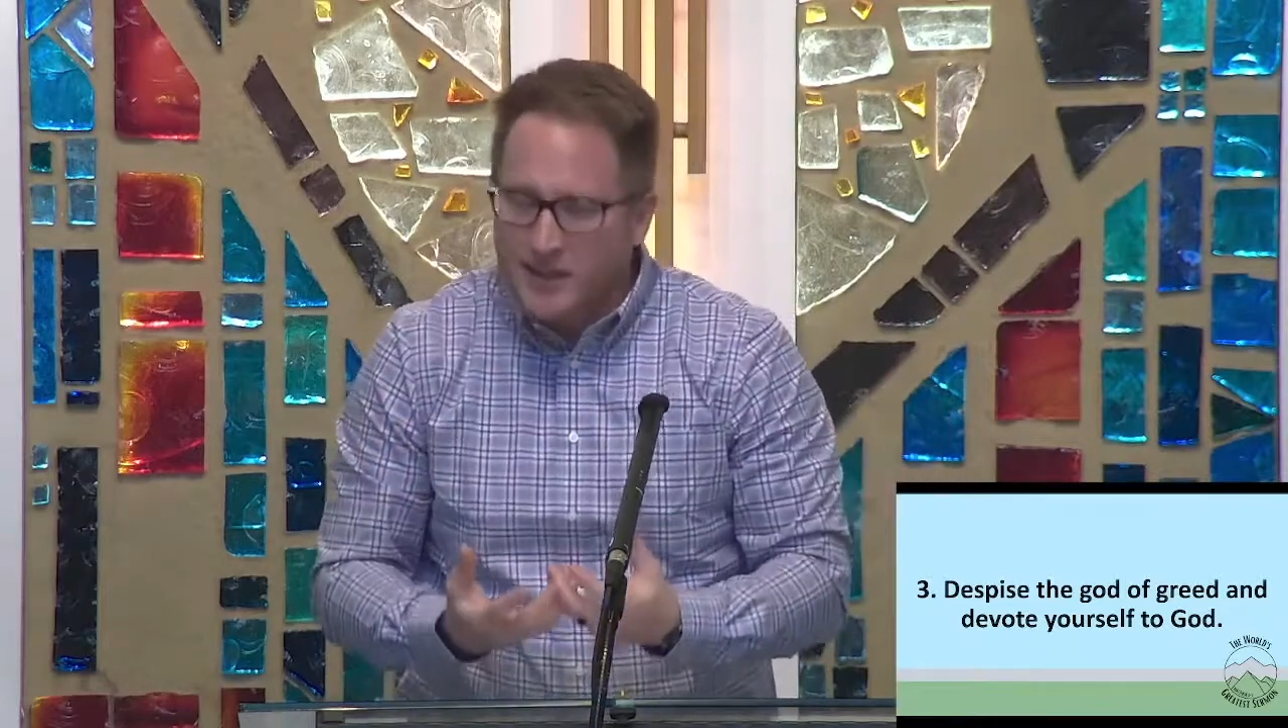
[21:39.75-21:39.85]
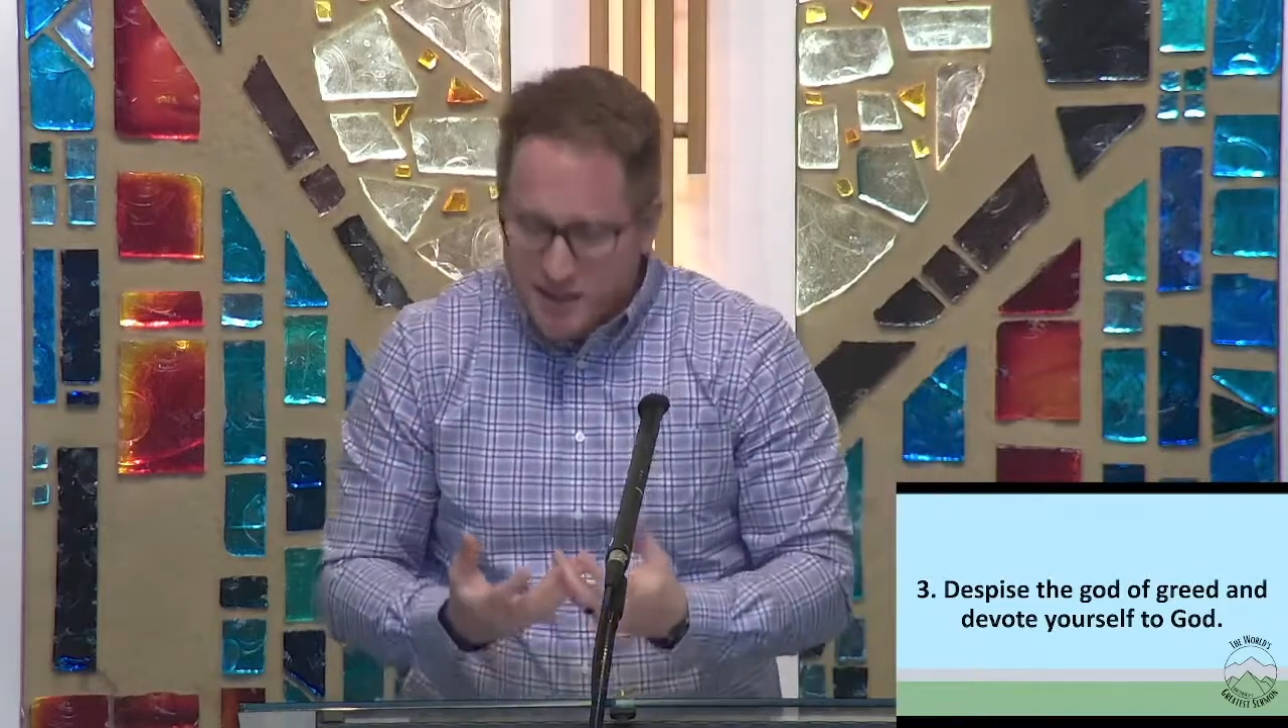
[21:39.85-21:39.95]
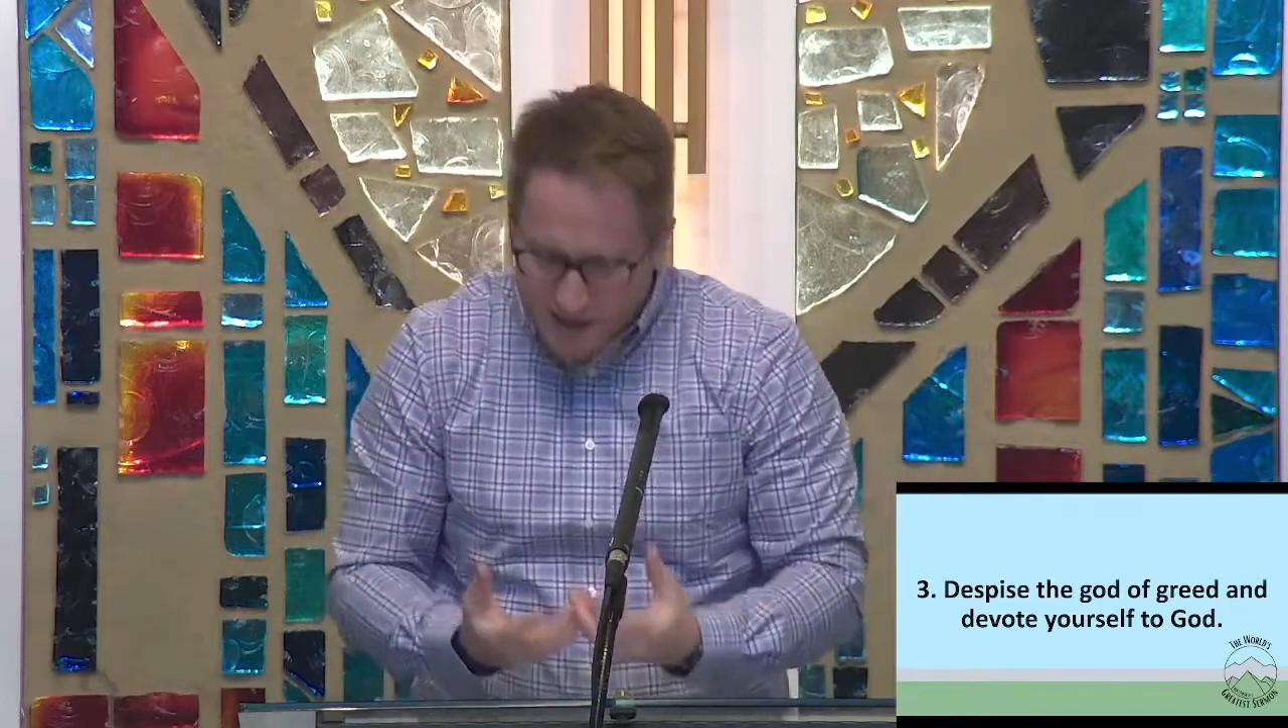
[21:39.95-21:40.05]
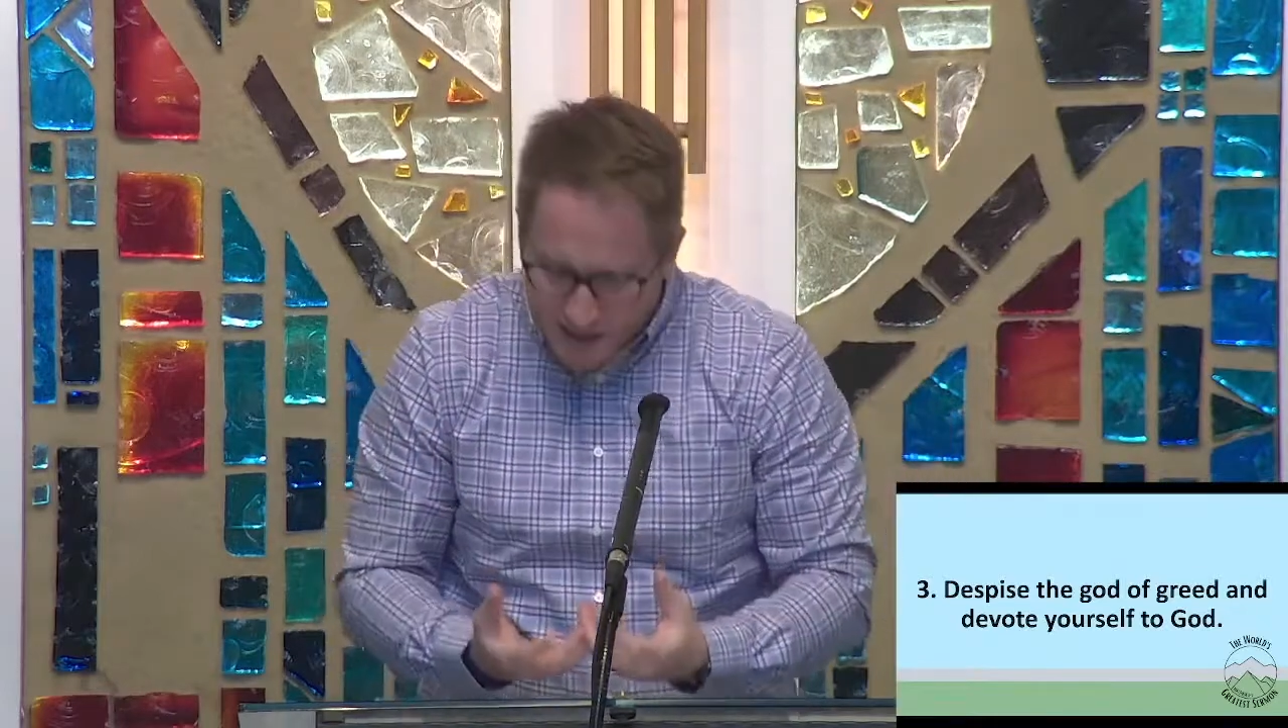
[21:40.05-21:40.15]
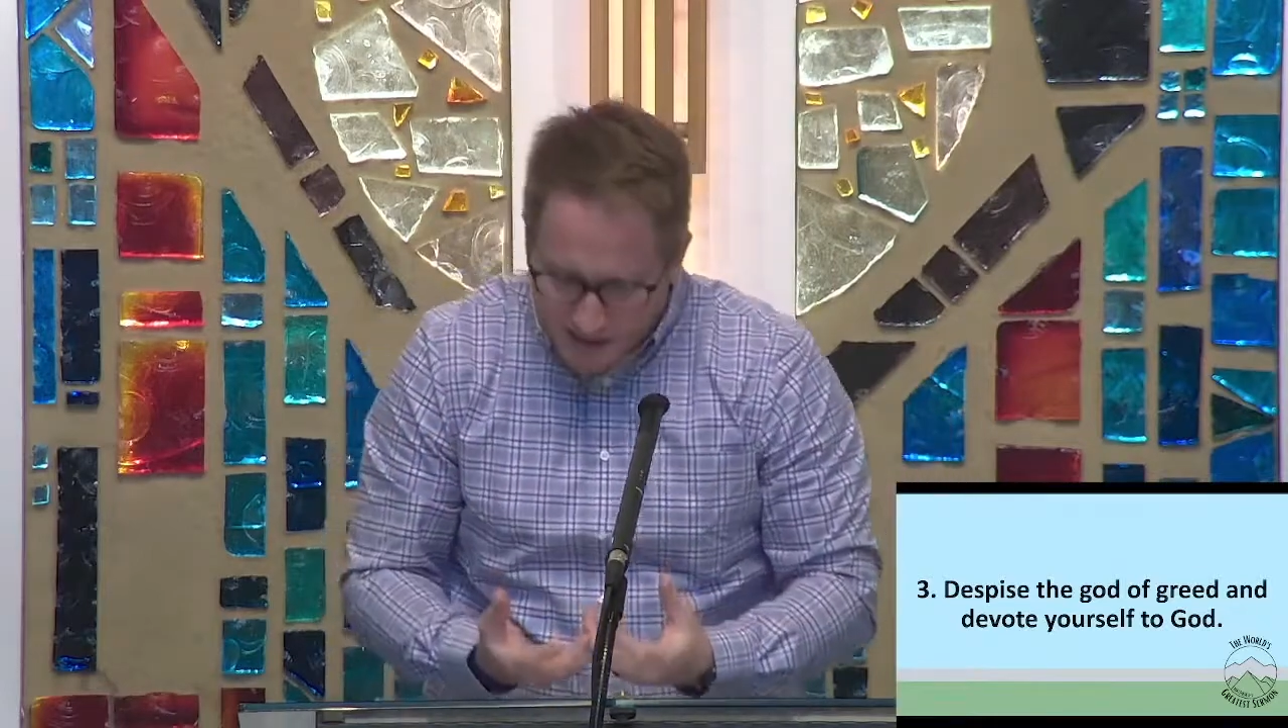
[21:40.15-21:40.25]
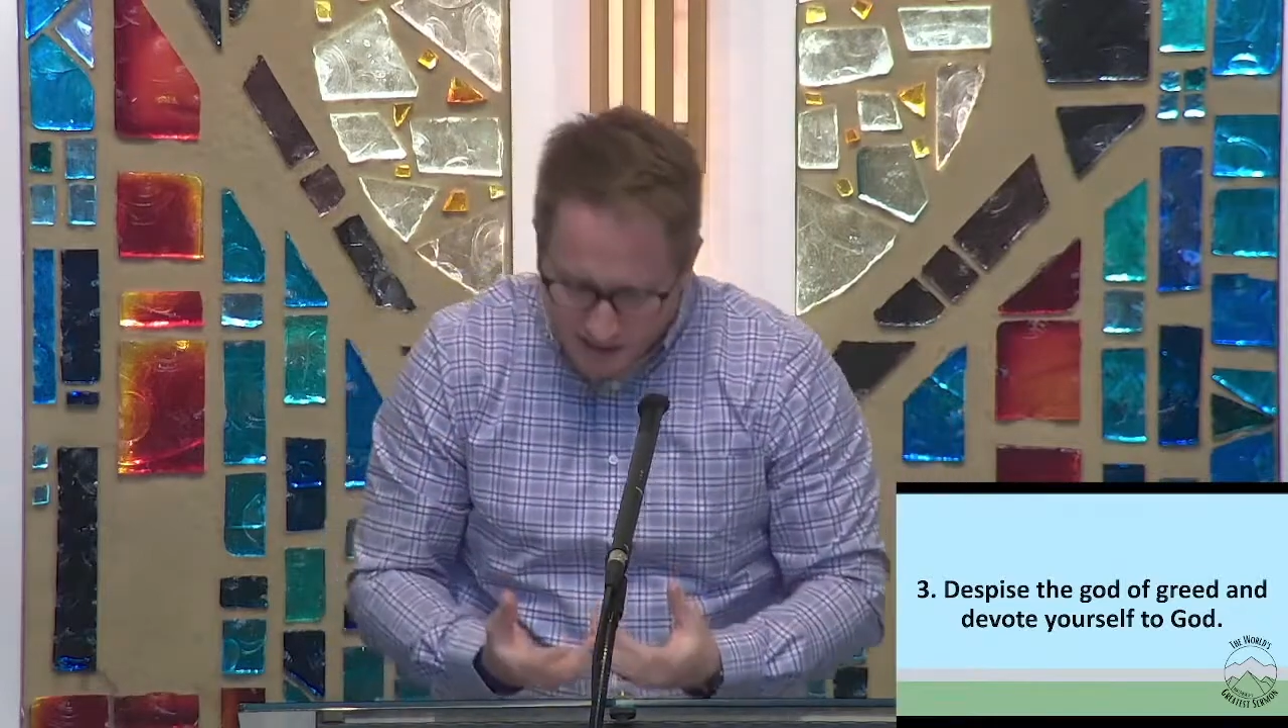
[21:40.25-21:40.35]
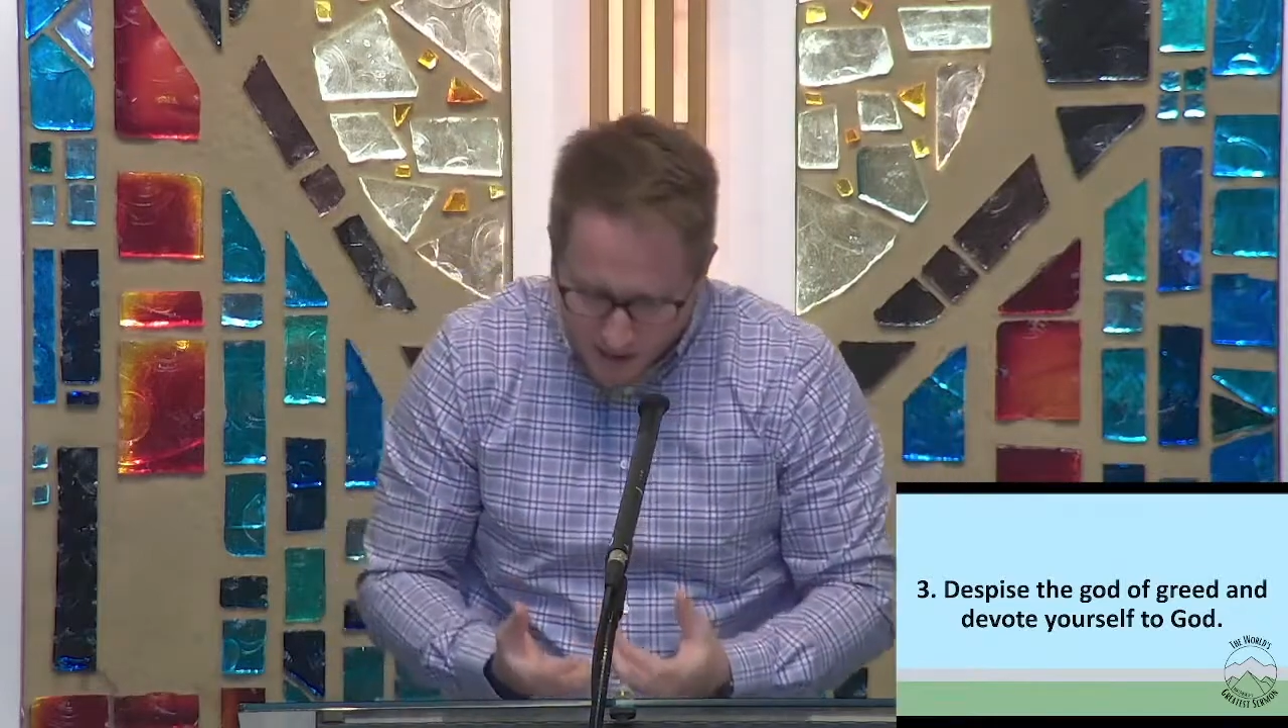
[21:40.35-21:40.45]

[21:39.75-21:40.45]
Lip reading: needs of